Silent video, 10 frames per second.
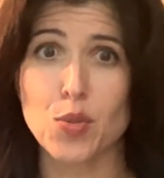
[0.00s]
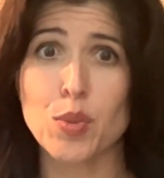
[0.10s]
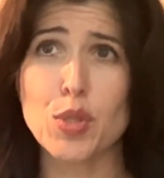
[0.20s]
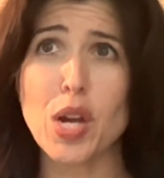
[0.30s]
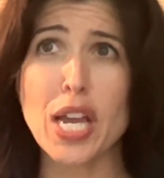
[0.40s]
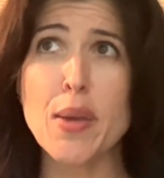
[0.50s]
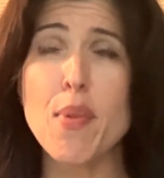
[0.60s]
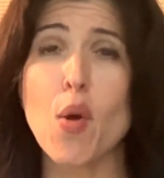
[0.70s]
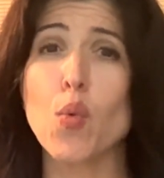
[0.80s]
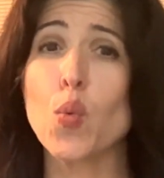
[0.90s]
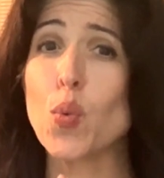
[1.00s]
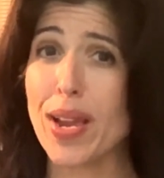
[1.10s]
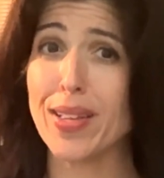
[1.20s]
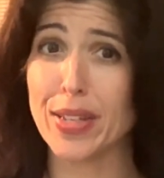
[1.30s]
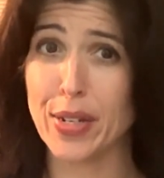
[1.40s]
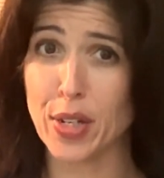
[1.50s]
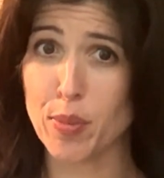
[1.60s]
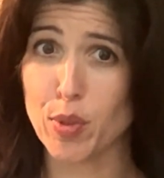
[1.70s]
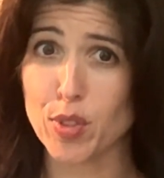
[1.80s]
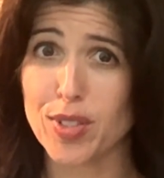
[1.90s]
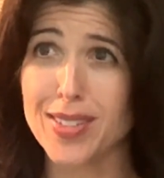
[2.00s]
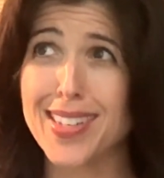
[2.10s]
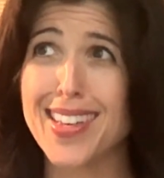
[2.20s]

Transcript: When we're talking about regulating your emotions,